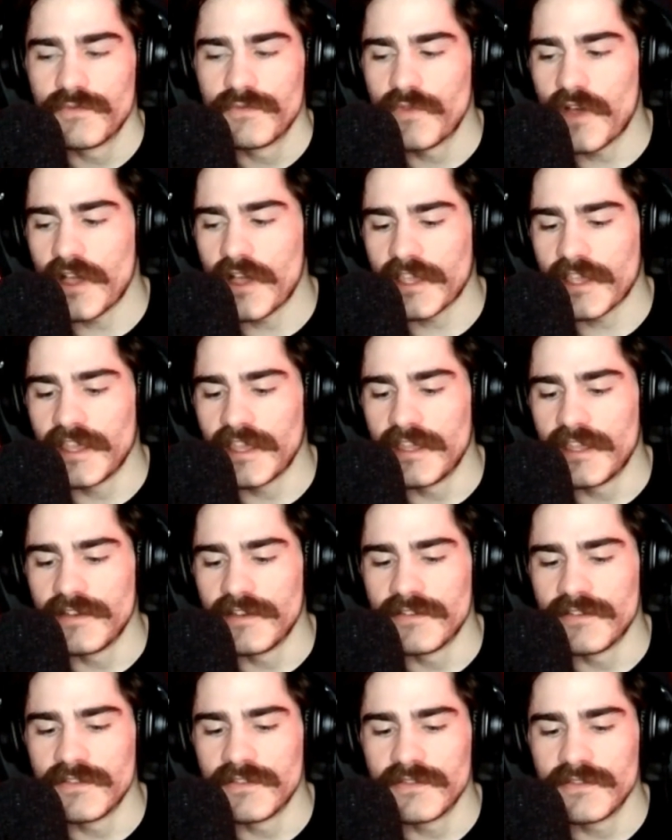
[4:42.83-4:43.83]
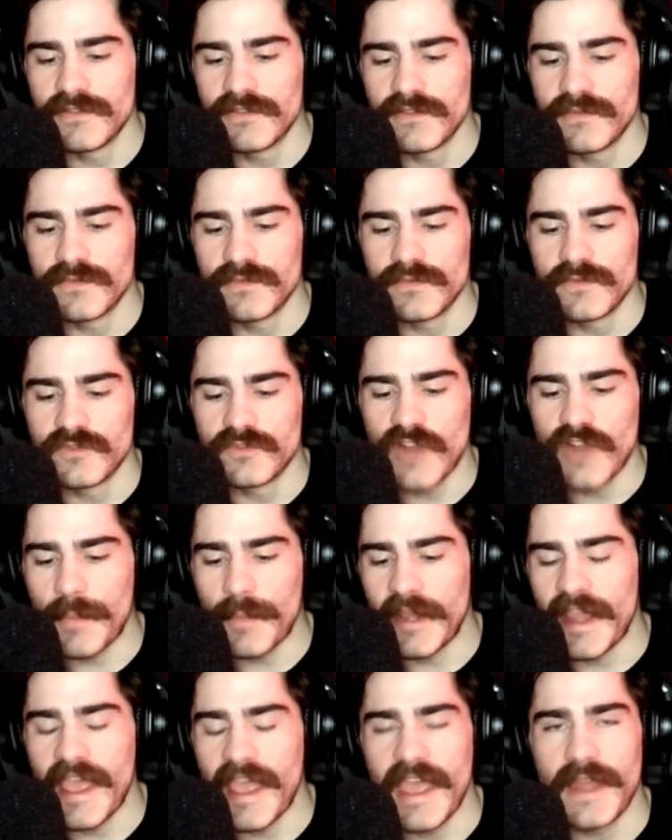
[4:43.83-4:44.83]
fucking
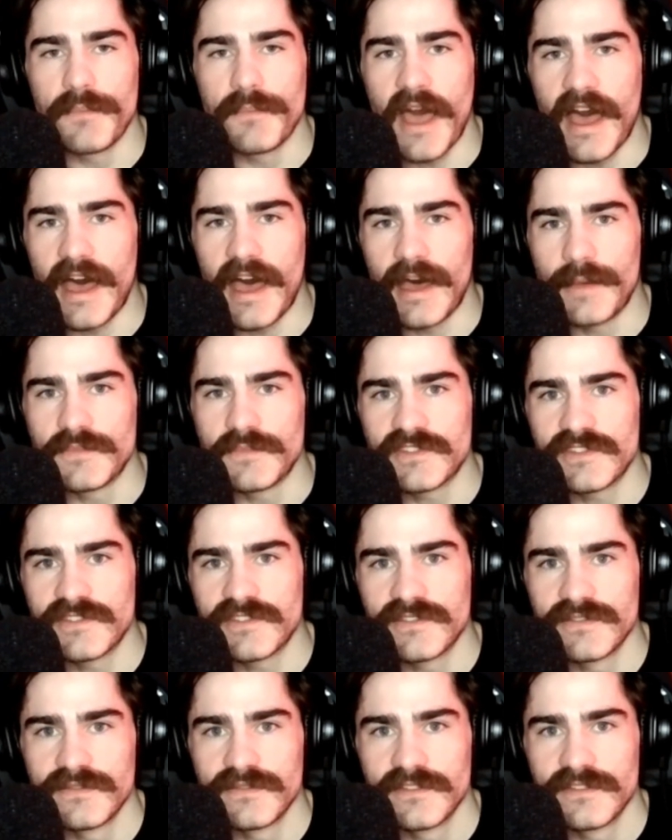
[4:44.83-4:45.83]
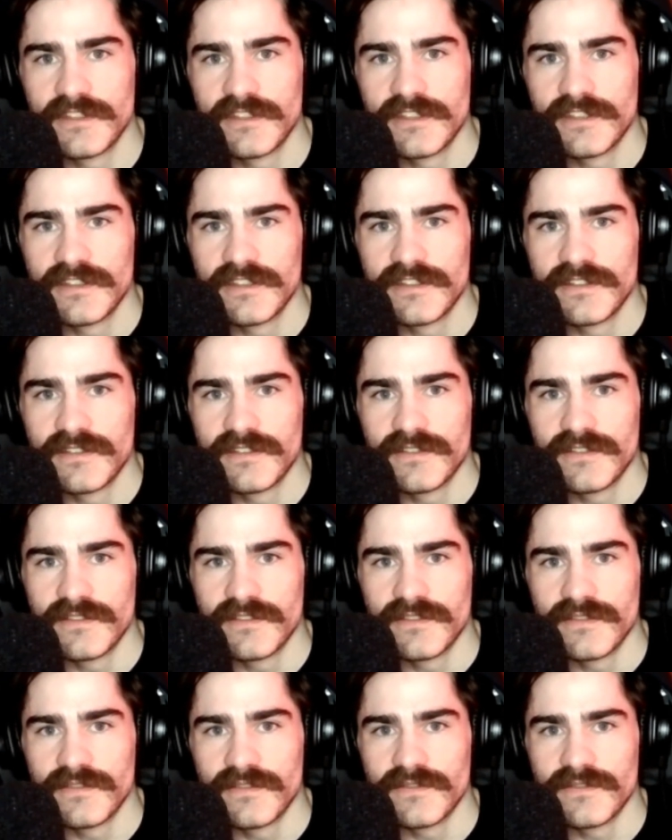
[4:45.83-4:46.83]
dropping N-bombs,
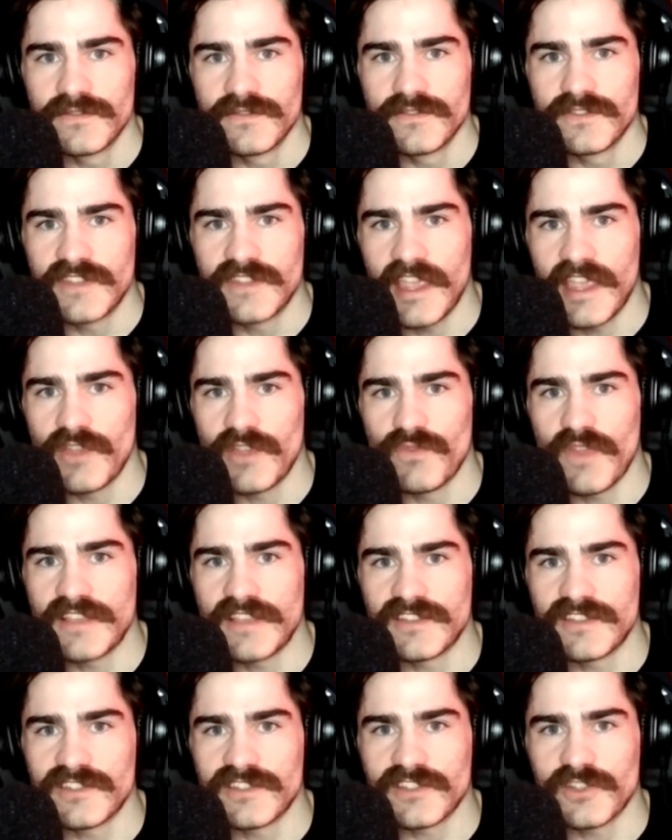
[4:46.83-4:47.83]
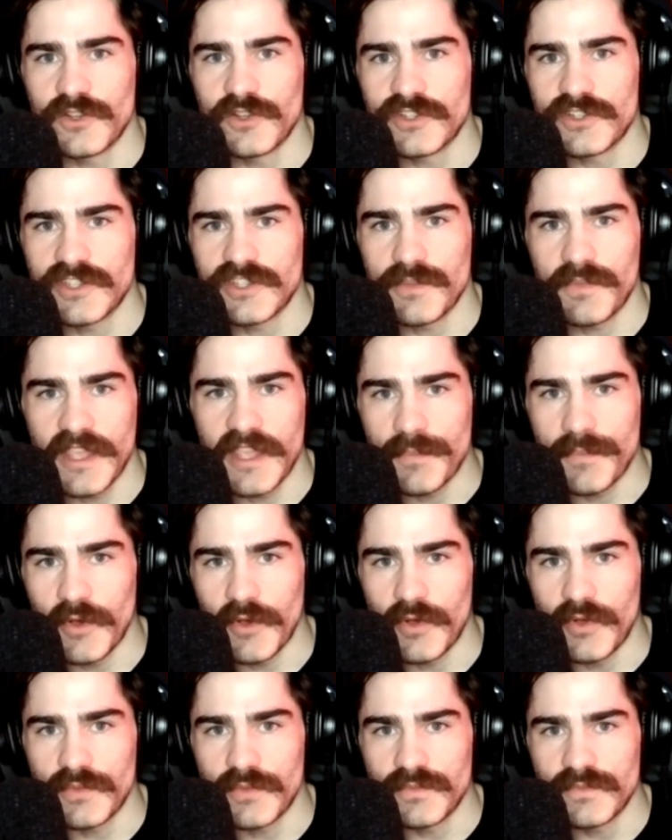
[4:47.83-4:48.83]
saying racist slurs to
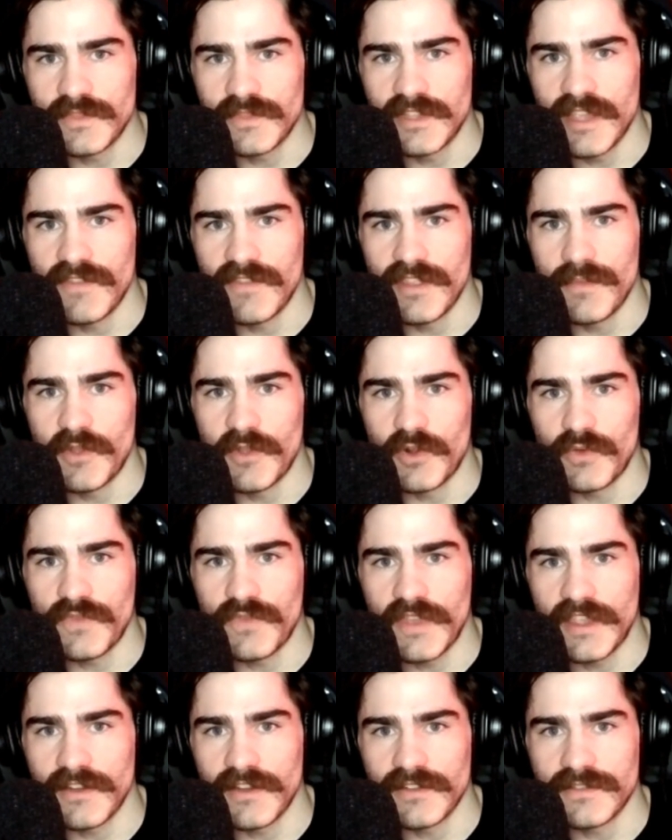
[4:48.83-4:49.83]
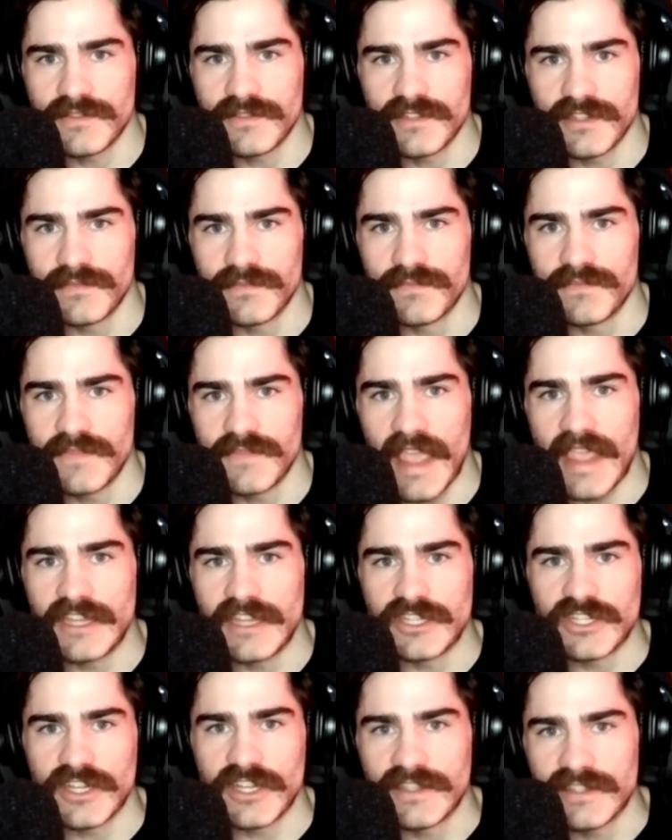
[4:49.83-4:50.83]
people, giving the middle finger to
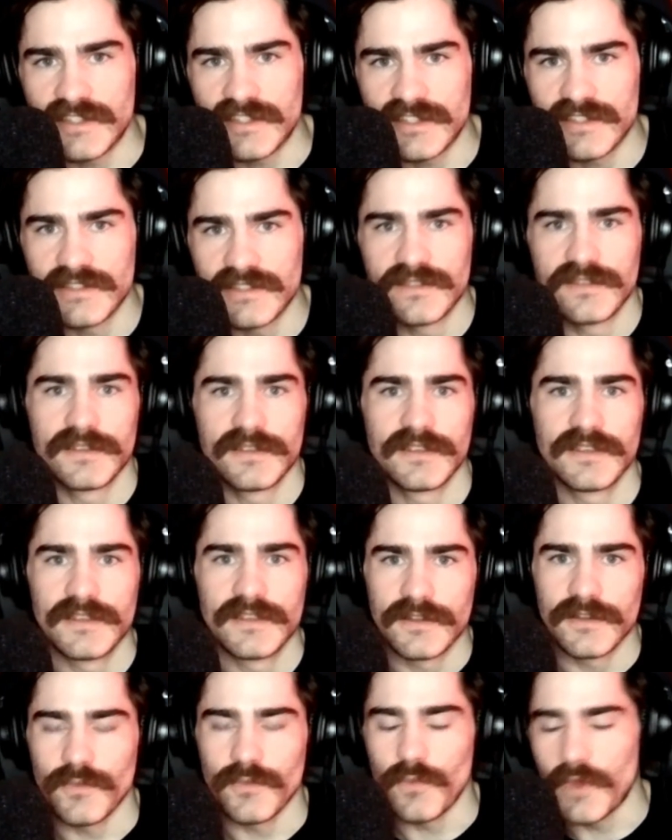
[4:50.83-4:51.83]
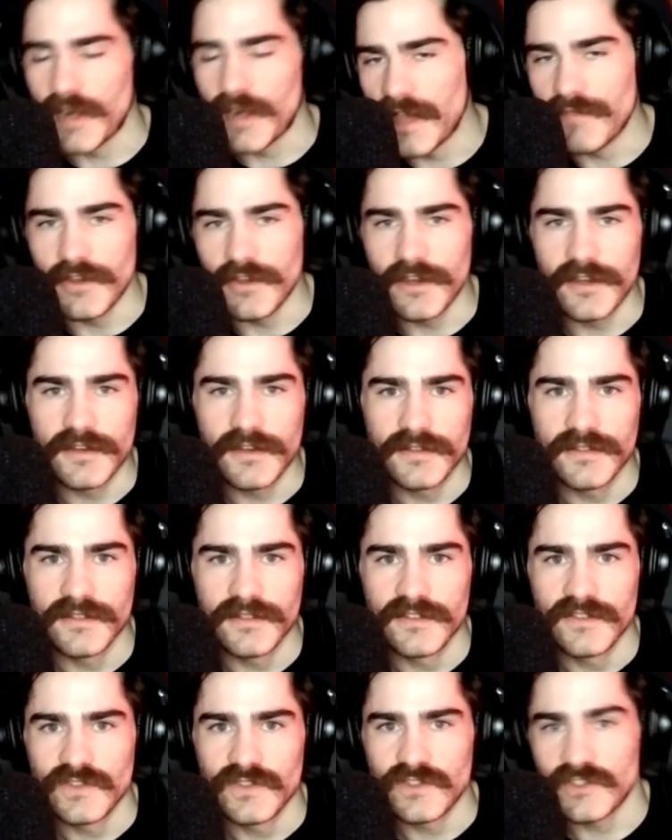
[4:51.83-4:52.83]
Asians or whatever,
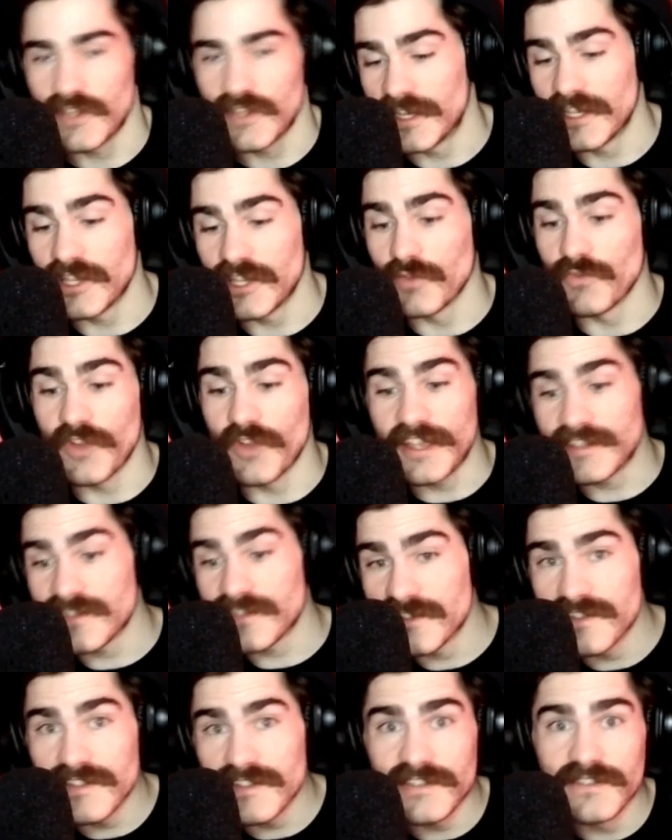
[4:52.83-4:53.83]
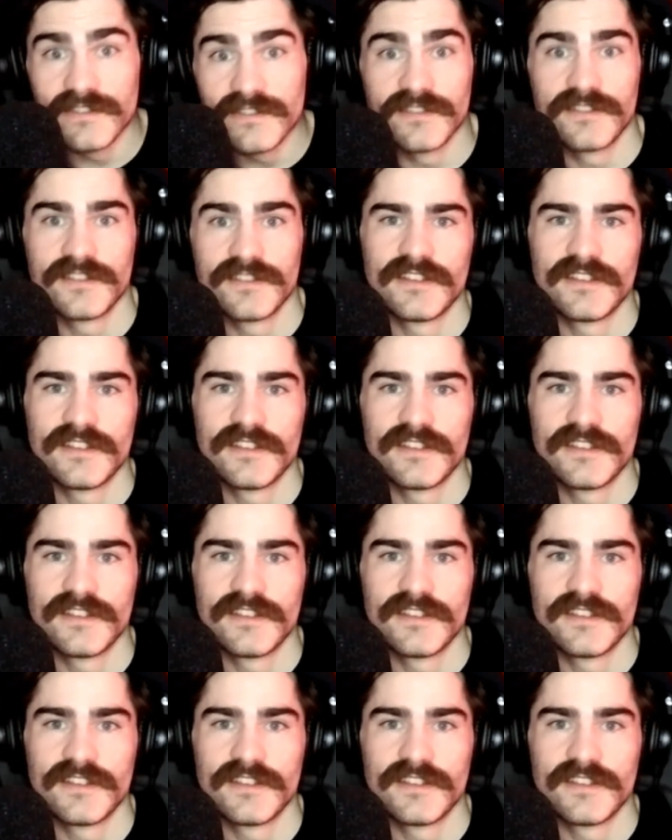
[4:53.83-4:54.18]
slitting your wrists,